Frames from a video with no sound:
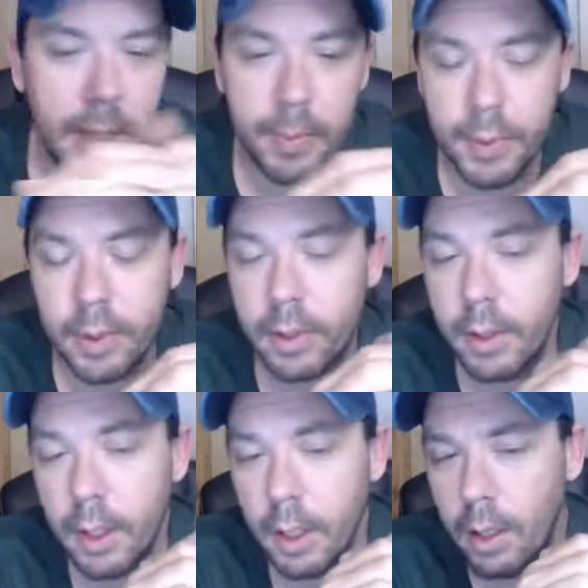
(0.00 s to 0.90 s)
paper
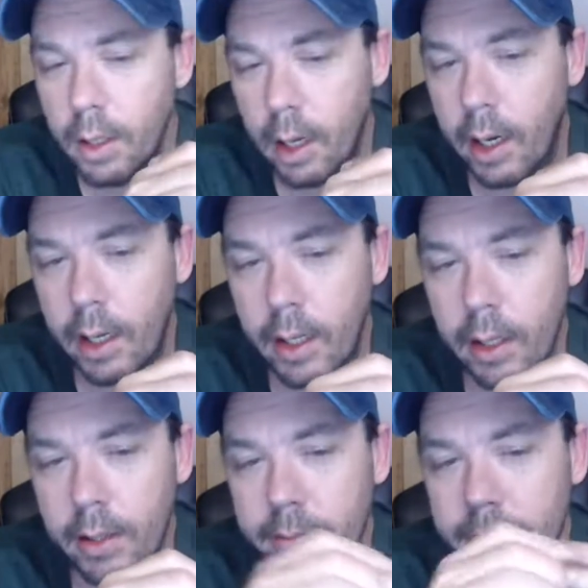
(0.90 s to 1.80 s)

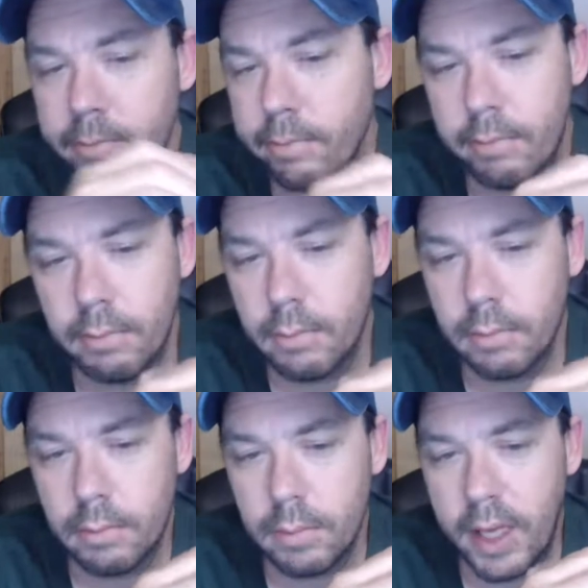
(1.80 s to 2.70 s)
uh,
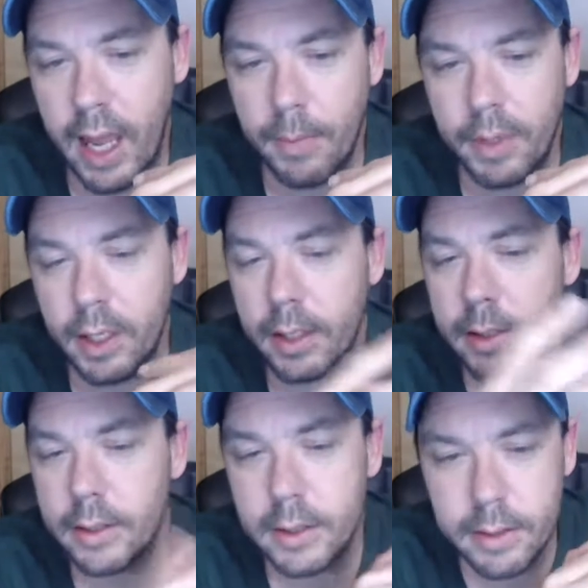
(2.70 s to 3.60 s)

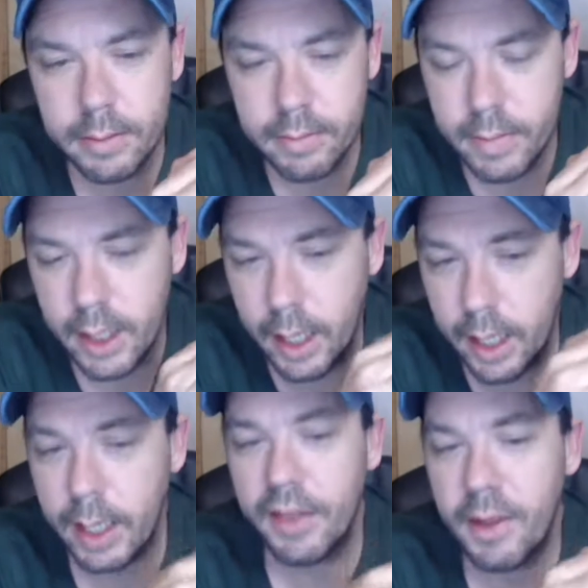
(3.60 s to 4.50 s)
napkins,
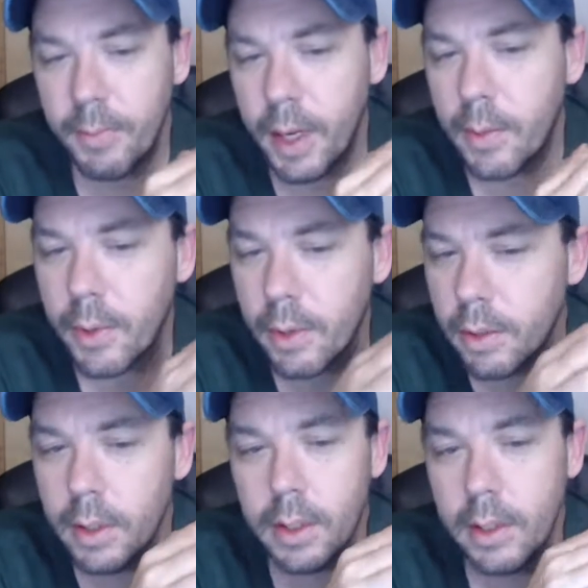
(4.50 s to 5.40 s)
anything paper.
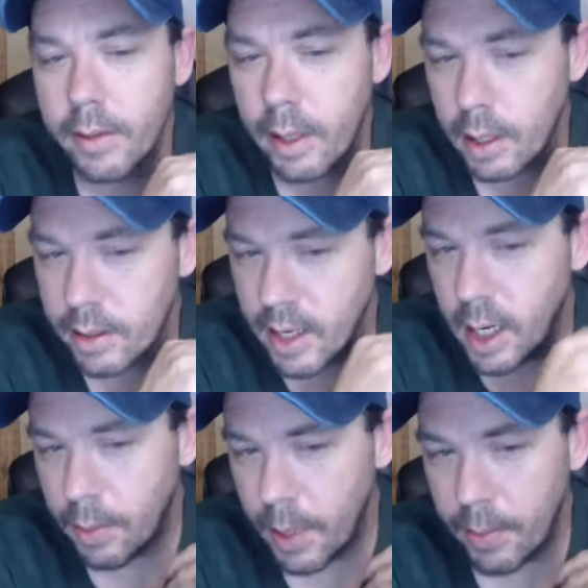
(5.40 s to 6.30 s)
The
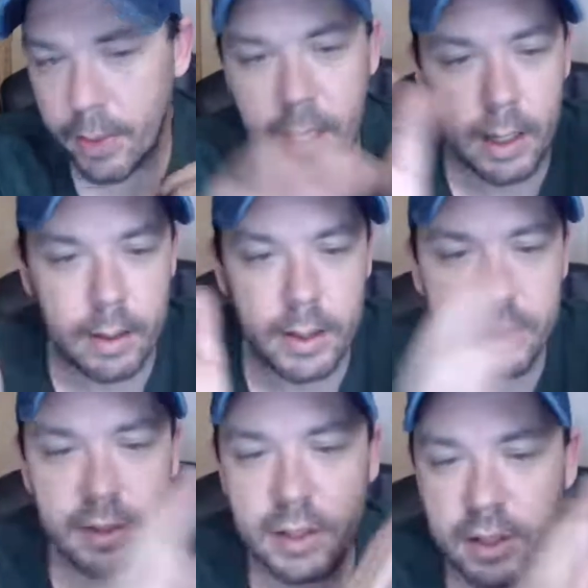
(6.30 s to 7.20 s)
entire paper aisle
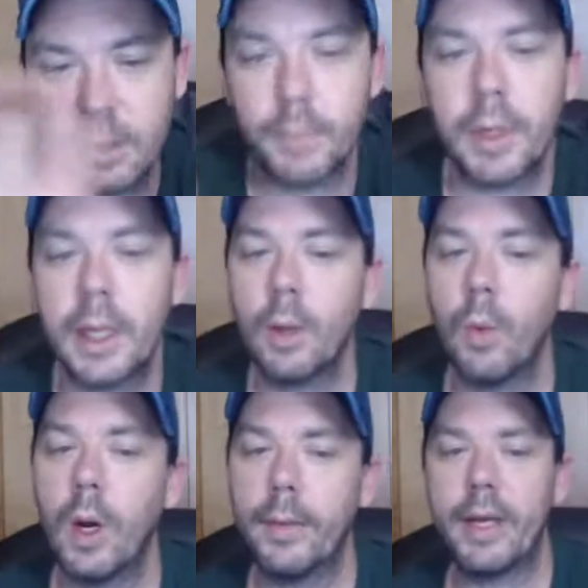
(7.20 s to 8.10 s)
is just completely
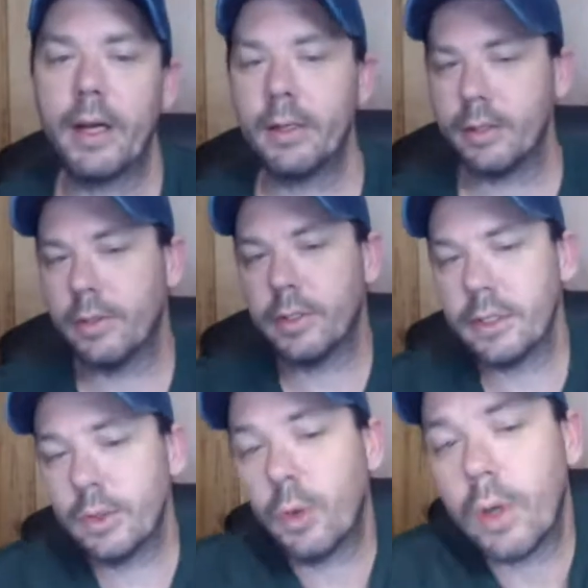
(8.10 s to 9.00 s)
wiped out as soon as the
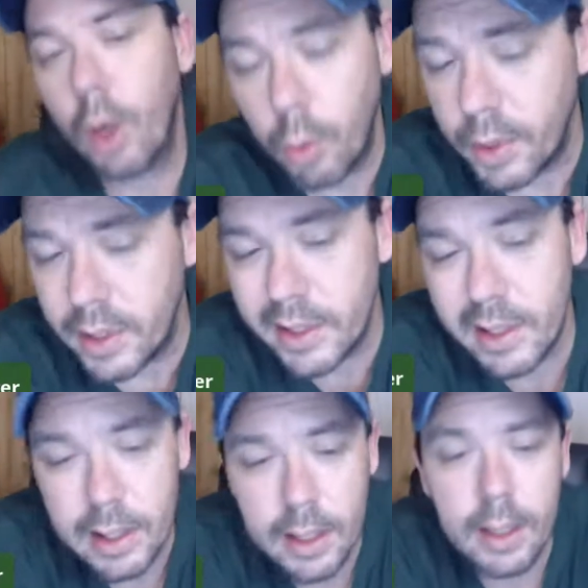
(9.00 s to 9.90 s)
store opens.
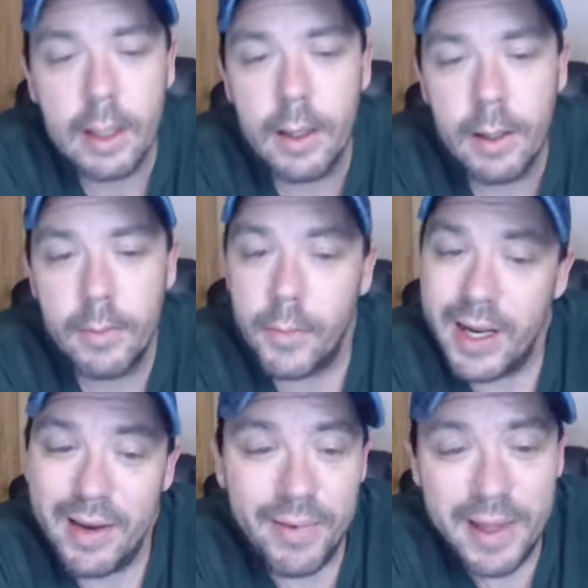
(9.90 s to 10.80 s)

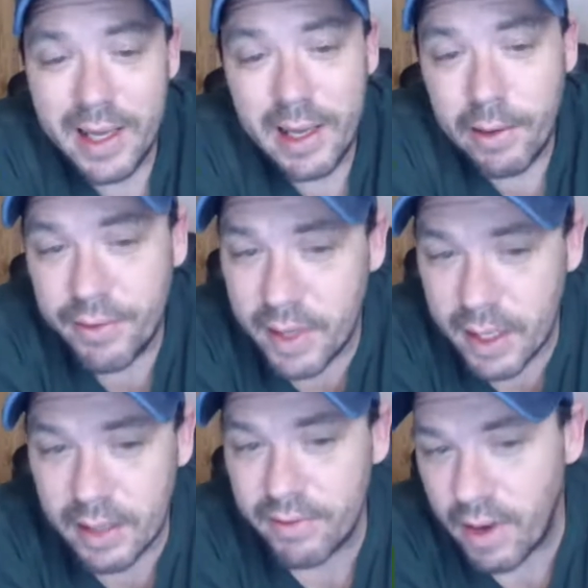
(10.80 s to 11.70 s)
But everything else they
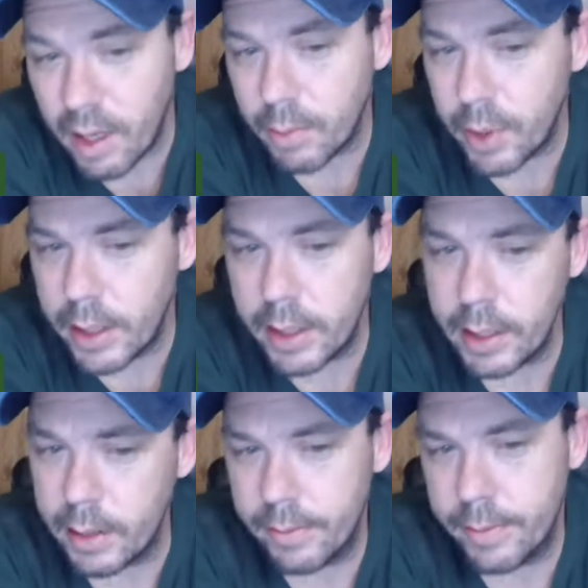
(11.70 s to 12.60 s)
can stock plenty
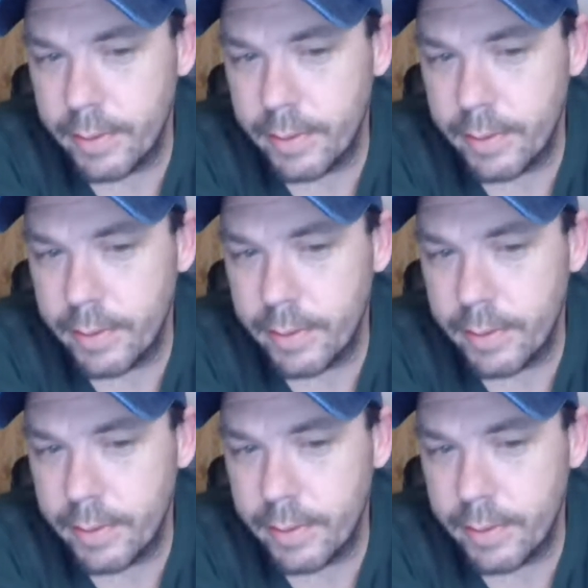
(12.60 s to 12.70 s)
of.